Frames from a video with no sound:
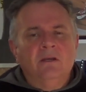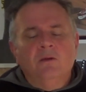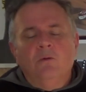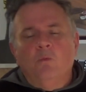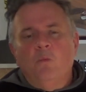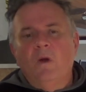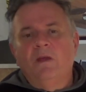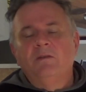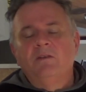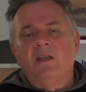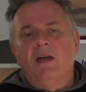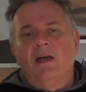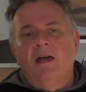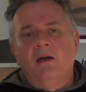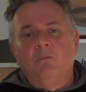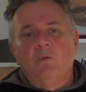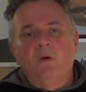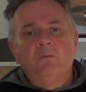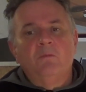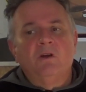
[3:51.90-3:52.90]
When
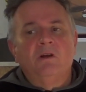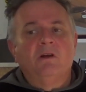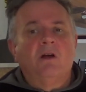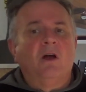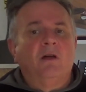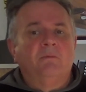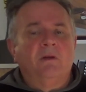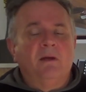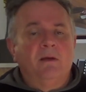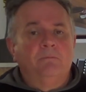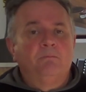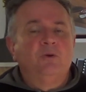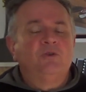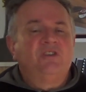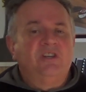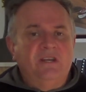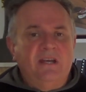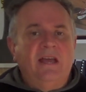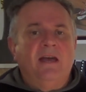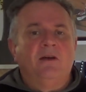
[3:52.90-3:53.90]
we're
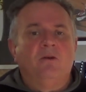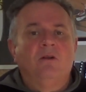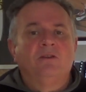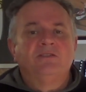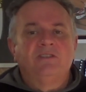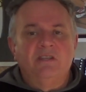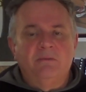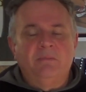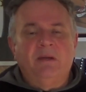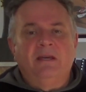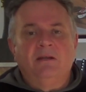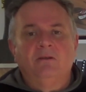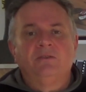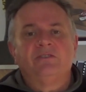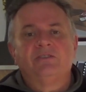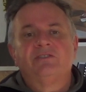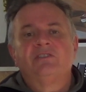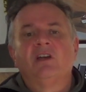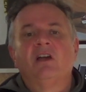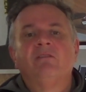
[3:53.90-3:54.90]
pushing down onto the pedals
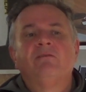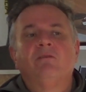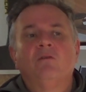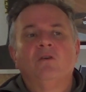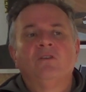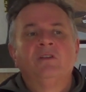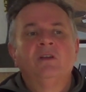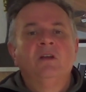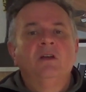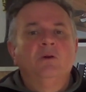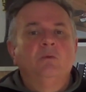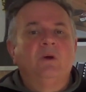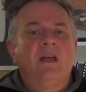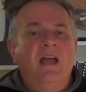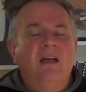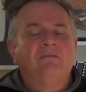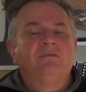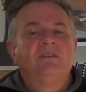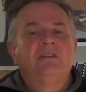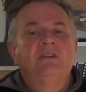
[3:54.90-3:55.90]
and so forth, we
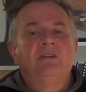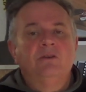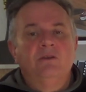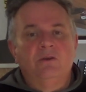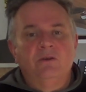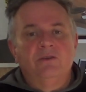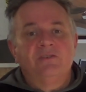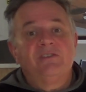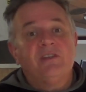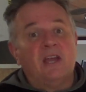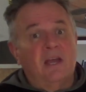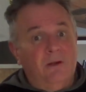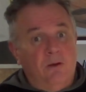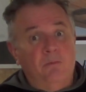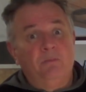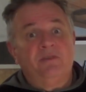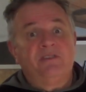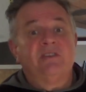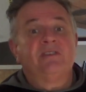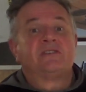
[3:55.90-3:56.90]
have to use
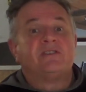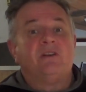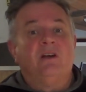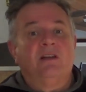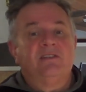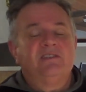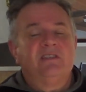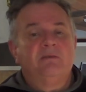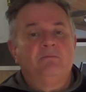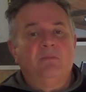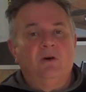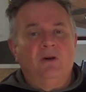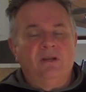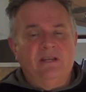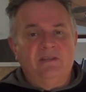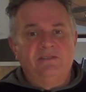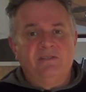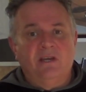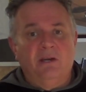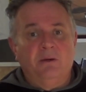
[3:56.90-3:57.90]
opposite sides of the
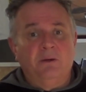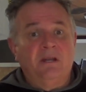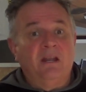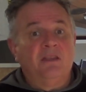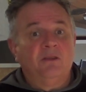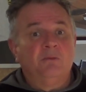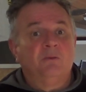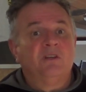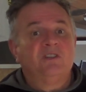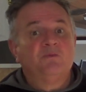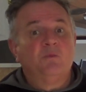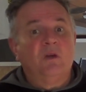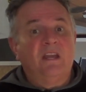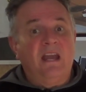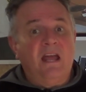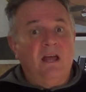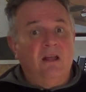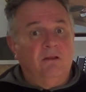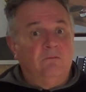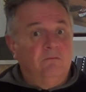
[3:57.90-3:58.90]
body. So in other words, when
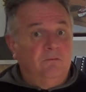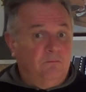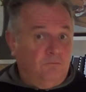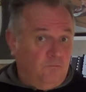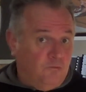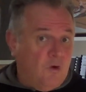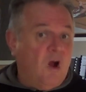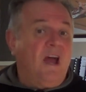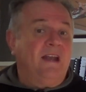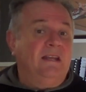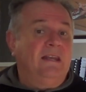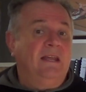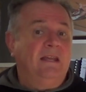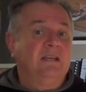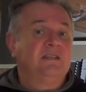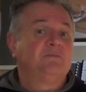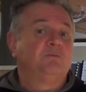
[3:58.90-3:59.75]
our right leg is